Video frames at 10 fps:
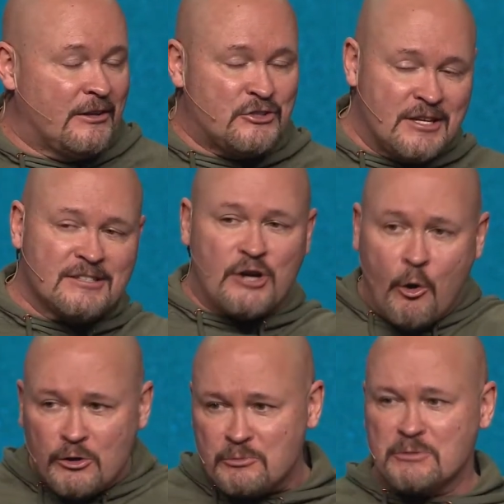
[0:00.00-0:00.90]
Jesus
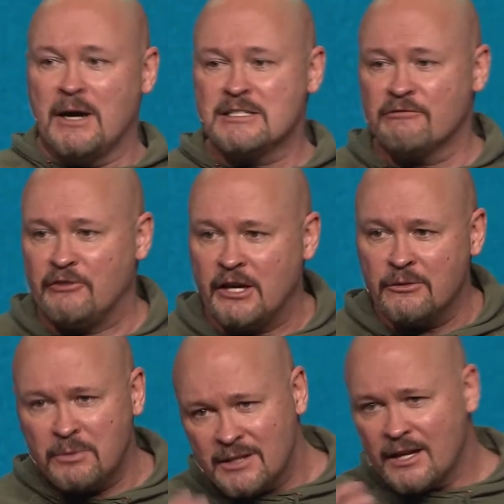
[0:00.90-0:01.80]
always responds to faith,
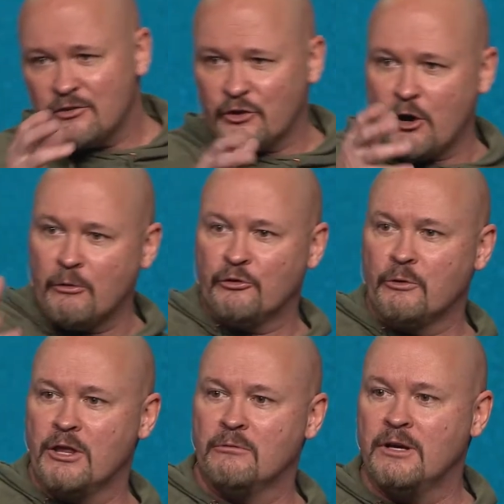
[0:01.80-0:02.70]
but not necessarily always in the
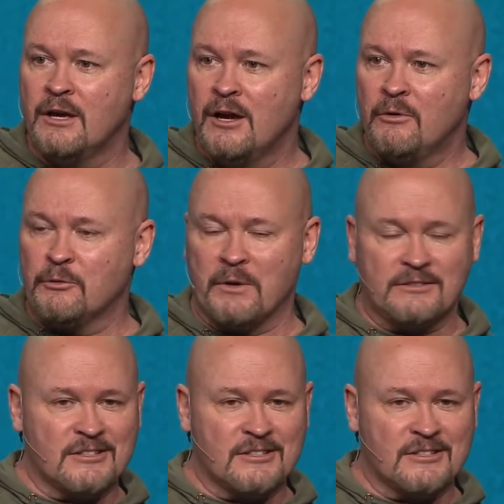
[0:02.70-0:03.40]
way that we expect.